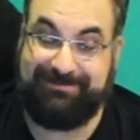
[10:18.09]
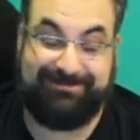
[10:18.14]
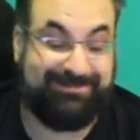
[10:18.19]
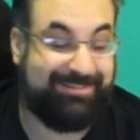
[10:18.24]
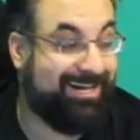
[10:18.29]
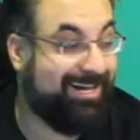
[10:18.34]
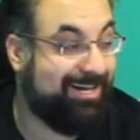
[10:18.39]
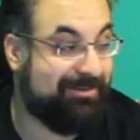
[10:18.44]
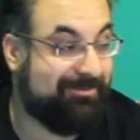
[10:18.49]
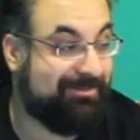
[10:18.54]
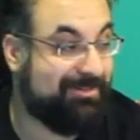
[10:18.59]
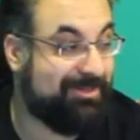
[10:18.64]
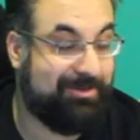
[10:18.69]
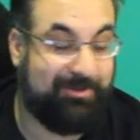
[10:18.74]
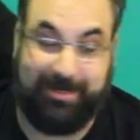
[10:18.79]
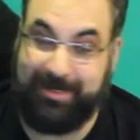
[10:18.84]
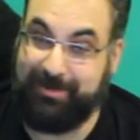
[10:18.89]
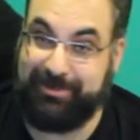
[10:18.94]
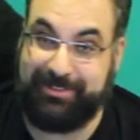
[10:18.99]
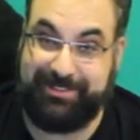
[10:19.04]
I don't even know why
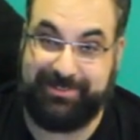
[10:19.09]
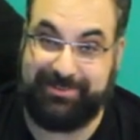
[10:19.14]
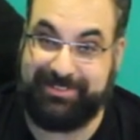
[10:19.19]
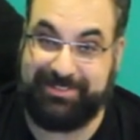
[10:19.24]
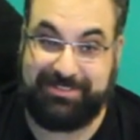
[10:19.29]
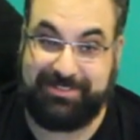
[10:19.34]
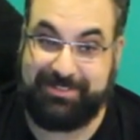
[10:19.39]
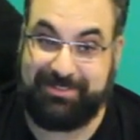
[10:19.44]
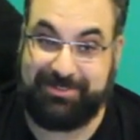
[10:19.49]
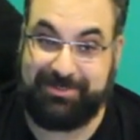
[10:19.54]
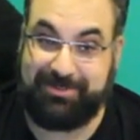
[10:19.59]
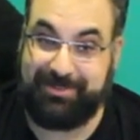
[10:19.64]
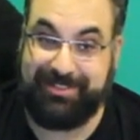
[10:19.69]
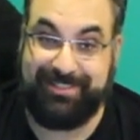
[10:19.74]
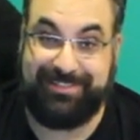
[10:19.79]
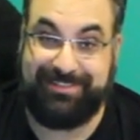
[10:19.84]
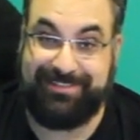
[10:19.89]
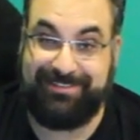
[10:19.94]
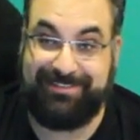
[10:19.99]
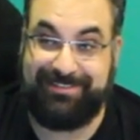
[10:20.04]
we're doing this tutorial.